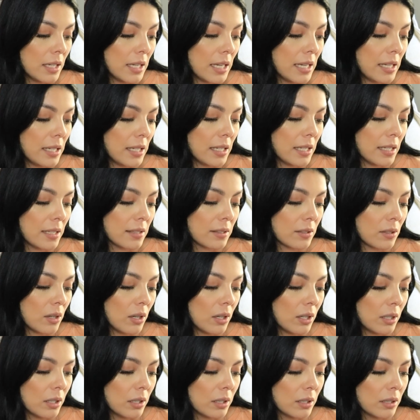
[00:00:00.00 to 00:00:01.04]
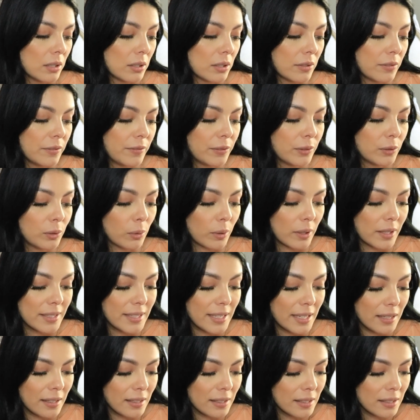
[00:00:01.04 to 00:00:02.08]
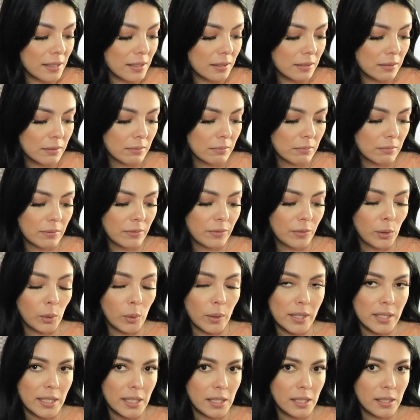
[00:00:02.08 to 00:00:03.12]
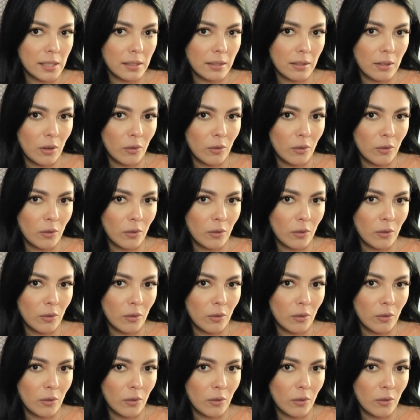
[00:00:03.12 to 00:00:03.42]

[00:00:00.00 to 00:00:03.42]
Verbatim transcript: it is called Floridale Floridel.